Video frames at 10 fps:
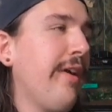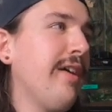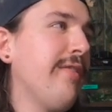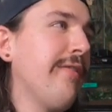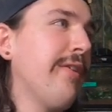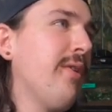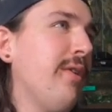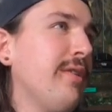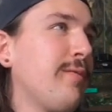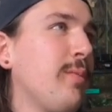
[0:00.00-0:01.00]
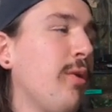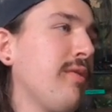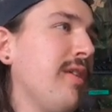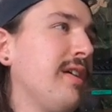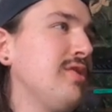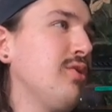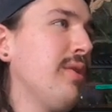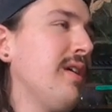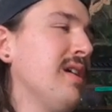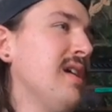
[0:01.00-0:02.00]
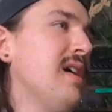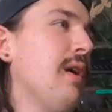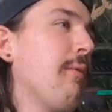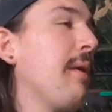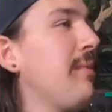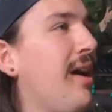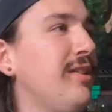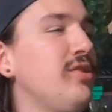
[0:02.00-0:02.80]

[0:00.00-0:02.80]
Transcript: I have all different morphs I enjoy. What I'm not